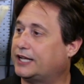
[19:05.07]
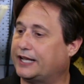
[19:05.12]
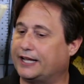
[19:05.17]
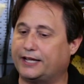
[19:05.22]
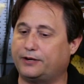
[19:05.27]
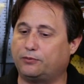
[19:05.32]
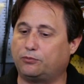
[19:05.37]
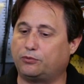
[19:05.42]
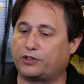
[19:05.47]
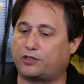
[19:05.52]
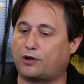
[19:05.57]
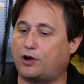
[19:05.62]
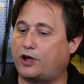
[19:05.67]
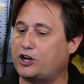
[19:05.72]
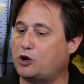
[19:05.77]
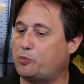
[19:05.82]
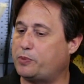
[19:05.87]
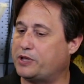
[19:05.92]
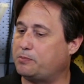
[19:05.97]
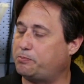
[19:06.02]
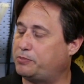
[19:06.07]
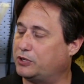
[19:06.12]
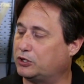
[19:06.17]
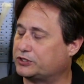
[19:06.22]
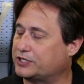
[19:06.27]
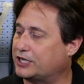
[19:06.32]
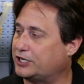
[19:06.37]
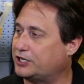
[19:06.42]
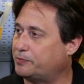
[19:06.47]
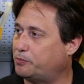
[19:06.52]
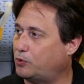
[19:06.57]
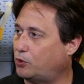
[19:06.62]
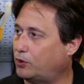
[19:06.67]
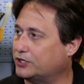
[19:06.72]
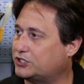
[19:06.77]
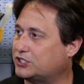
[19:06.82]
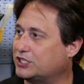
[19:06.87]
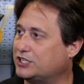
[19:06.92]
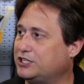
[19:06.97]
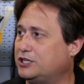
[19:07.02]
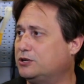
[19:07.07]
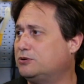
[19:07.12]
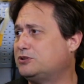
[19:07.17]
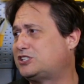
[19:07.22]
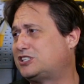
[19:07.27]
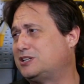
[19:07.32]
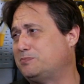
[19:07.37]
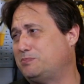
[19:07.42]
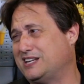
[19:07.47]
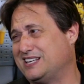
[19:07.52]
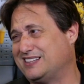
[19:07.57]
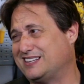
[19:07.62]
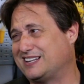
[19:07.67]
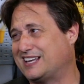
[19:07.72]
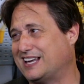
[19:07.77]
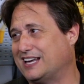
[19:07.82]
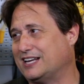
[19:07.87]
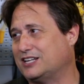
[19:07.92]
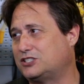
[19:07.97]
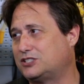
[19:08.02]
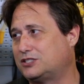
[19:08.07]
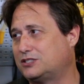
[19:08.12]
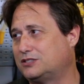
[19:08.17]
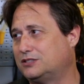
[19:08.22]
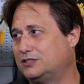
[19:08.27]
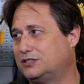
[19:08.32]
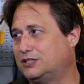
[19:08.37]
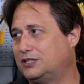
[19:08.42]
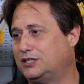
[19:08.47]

And with audio being built onto boards, it used to be the case